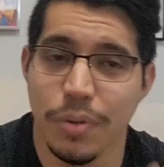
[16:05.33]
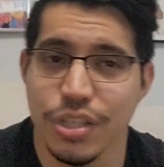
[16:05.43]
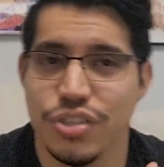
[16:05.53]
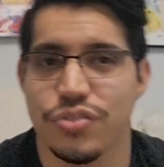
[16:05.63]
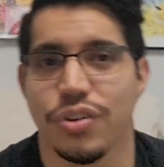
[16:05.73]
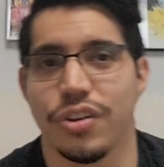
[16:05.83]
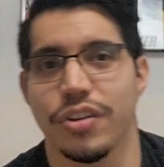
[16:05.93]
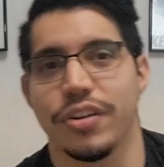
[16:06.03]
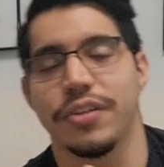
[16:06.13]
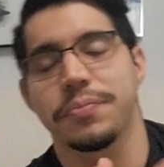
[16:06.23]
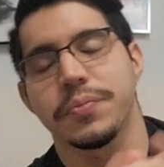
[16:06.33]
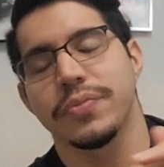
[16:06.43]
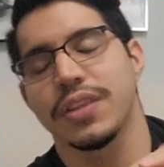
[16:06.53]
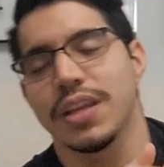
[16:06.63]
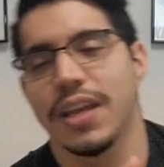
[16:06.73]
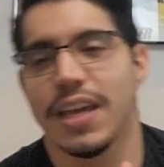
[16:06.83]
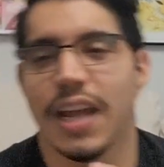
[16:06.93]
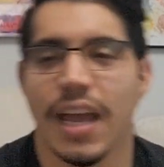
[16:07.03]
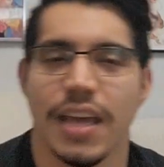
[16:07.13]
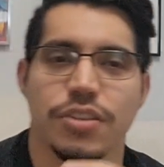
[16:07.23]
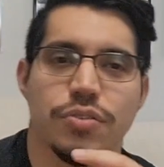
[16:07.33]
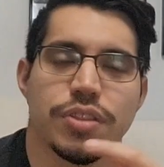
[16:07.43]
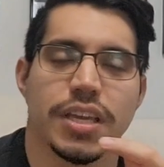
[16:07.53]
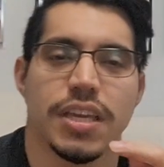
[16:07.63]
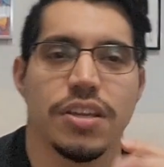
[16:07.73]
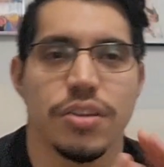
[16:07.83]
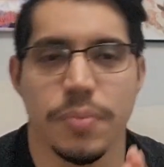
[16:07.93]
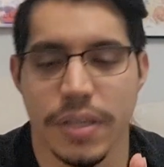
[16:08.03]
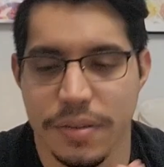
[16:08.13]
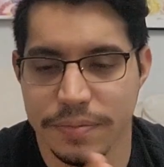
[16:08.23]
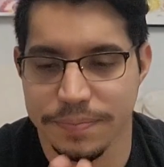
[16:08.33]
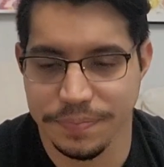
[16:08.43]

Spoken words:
much stronger. And I do think he could be.